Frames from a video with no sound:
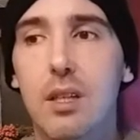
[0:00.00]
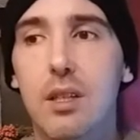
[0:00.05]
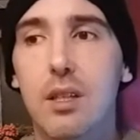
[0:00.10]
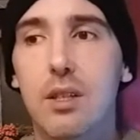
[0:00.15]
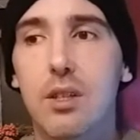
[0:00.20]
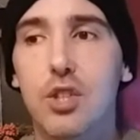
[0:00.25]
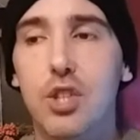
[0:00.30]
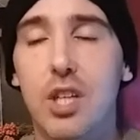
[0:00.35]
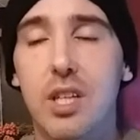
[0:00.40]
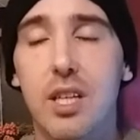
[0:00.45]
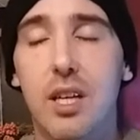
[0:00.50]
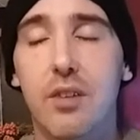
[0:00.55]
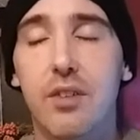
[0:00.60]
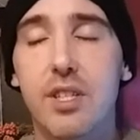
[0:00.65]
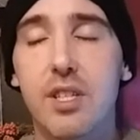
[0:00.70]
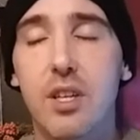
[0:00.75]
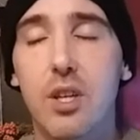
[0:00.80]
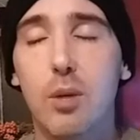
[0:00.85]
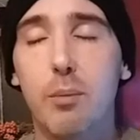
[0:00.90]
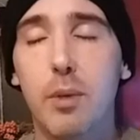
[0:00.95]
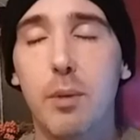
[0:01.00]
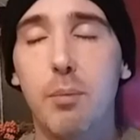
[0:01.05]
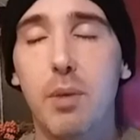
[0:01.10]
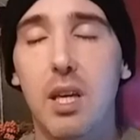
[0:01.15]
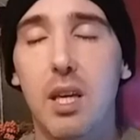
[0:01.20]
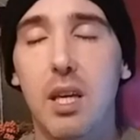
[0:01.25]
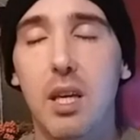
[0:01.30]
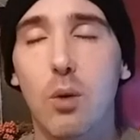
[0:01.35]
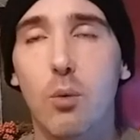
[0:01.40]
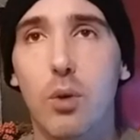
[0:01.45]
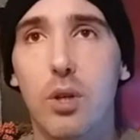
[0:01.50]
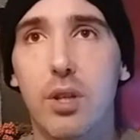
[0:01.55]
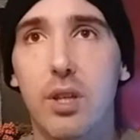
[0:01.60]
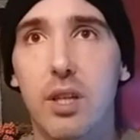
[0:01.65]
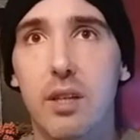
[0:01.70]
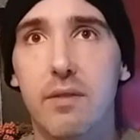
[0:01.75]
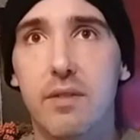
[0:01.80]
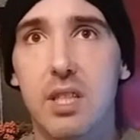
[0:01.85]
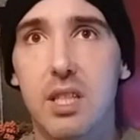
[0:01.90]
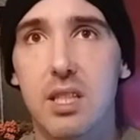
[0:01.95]
Chantal was a human being worthy
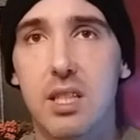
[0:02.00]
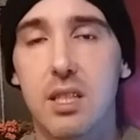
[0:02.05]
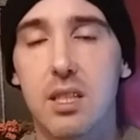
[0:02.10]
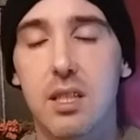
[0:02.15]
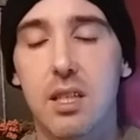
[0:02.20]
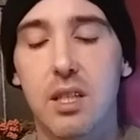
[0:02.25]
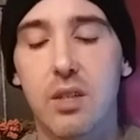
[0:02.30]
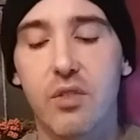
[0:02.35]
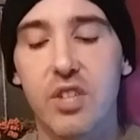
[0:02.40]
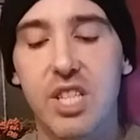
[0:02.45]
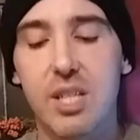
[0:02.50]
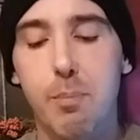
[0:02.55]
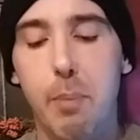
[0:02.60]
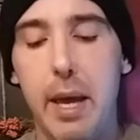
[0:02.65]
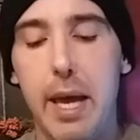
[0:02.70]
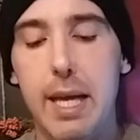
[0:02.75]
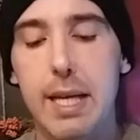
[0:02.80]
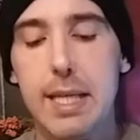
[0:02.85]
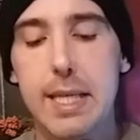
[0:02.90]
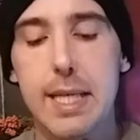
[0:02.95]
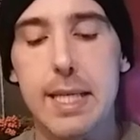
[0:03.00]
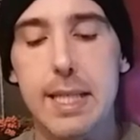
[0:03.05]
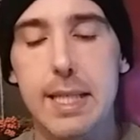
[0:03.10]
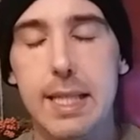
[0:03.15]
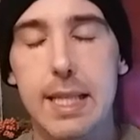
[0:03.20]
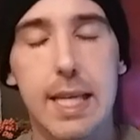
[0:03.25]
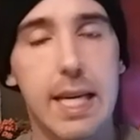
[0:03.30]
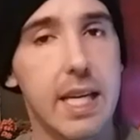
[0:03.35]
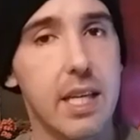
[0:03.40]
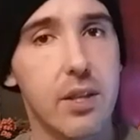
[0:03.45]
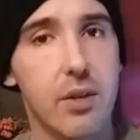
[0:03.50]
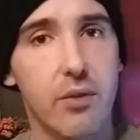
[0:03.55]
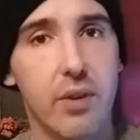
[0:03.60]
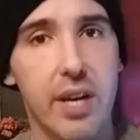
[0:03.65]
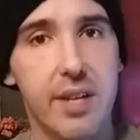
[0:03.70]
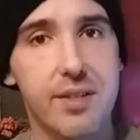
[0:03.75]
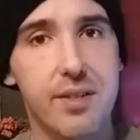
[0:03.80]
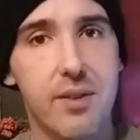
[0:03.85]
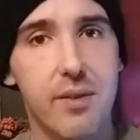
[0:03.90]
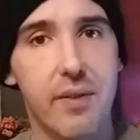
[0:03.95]
of dignity and respect, like the
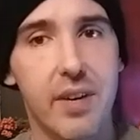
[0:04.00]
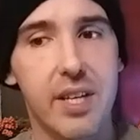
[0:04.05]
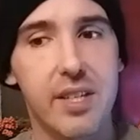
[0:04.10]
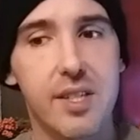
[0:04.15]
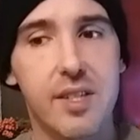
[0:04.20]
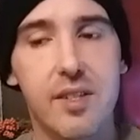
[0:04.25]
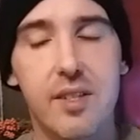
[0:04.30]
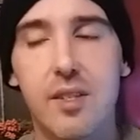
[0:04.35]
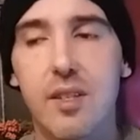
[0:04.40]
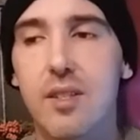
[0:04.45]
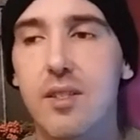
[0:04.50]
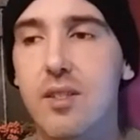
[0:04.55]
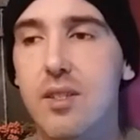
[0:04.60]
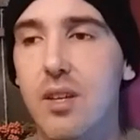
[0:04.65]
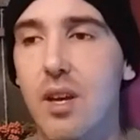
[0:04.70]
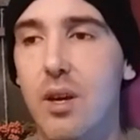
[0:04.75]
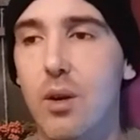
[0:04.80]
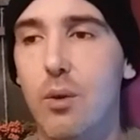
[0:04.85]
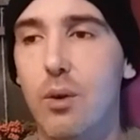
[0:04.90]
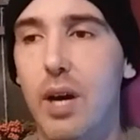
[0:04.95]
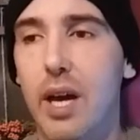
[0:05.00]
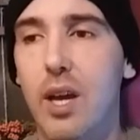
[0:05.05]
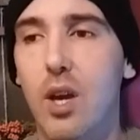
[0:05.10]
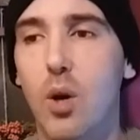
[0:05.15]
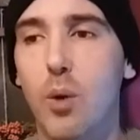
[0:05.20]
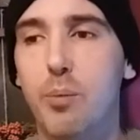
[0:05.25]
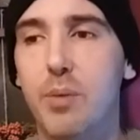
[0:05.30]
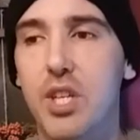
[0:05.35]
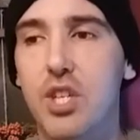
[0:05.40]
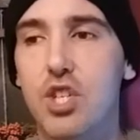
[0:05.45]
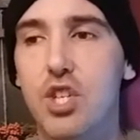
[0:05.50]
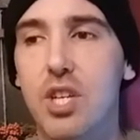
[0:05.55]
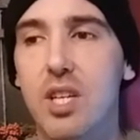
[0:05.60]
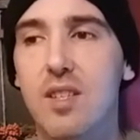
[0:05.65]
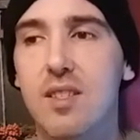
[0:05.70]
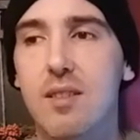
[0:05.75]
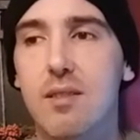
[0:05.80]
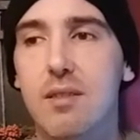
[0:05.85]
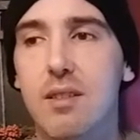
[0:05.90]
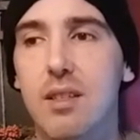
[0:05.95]
rest of us. So I hope that she
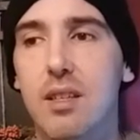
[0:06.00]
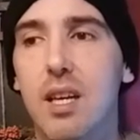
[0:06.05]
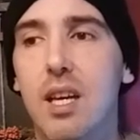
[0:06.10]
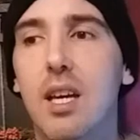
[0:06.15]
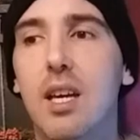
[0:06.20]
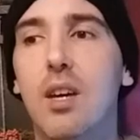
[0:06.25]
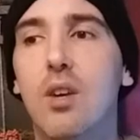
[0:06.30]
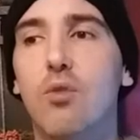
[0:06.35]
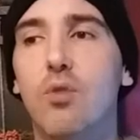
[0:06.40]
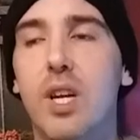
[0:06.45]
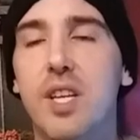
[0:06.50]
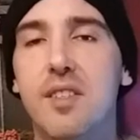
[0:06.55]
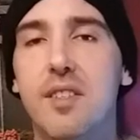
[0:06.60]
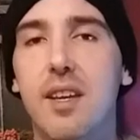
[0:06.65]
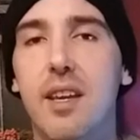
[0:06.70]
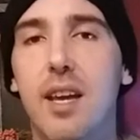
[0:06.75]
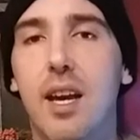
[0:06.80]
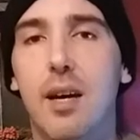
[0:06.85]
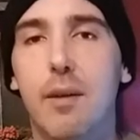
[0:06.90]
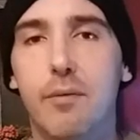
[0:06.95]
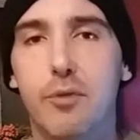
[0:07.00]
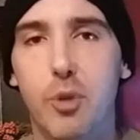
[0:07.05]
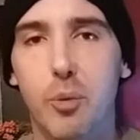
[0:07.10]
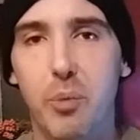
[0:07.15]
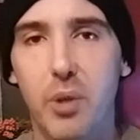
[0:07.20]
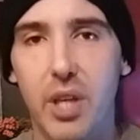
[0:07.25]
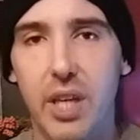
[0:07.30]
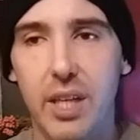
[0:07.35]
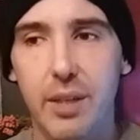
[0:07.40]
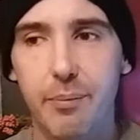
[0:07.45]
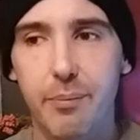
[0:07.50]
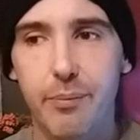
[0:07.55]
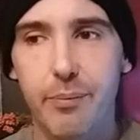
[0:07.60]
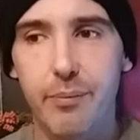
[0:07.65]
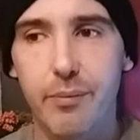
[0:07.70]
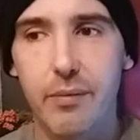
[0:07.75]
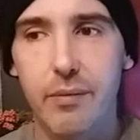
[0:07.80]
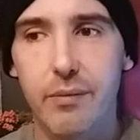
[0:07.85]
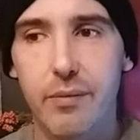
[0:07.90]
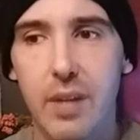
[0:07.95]
is resting comfortably.
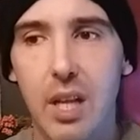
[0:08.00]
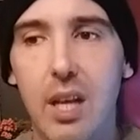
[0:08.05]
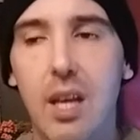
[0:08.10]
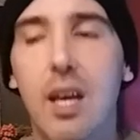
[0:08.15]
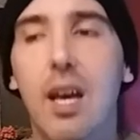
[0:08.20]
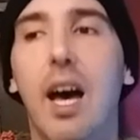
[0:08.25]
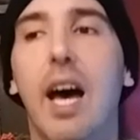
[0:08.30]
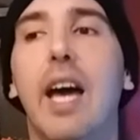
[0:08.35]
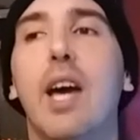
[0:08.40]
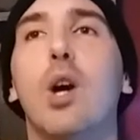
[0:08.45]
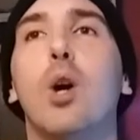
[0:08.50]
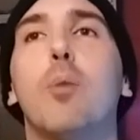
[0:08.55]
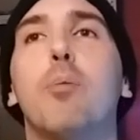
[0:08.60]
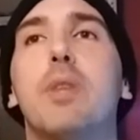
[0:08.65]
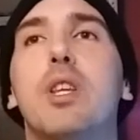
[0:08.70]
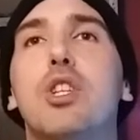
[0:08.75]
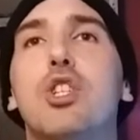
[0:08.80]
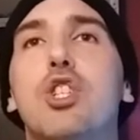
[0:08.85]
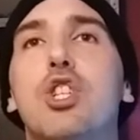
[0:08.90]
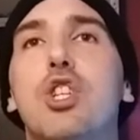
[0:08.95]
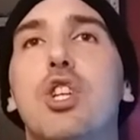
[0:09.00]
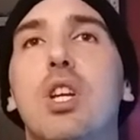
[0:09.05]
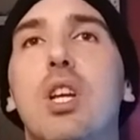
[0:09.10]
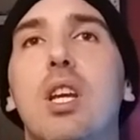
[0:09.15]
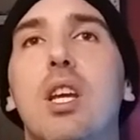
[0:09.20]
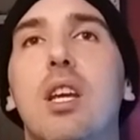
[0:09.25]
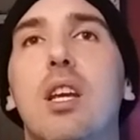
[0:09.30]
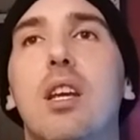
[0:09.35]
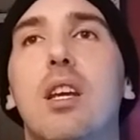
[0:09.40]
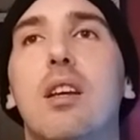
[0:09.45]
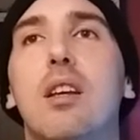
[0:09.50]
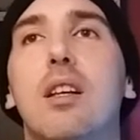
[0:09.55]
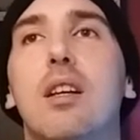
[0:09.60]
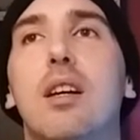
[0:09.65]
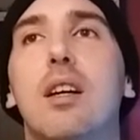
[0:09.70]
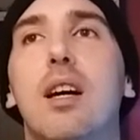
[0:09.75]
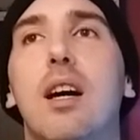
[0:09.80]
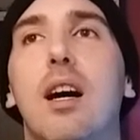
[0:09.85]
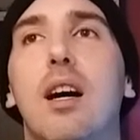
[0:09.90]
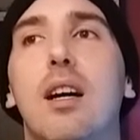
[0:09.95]
I hope that she
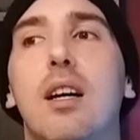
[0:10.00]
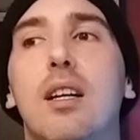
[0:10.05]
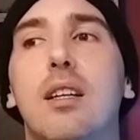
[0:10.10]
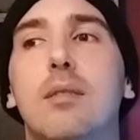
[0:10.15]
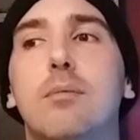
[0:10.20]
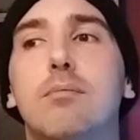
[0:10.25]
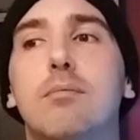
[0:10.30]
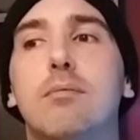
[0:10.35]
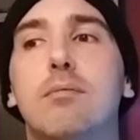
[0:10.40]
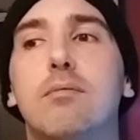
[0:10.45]
um,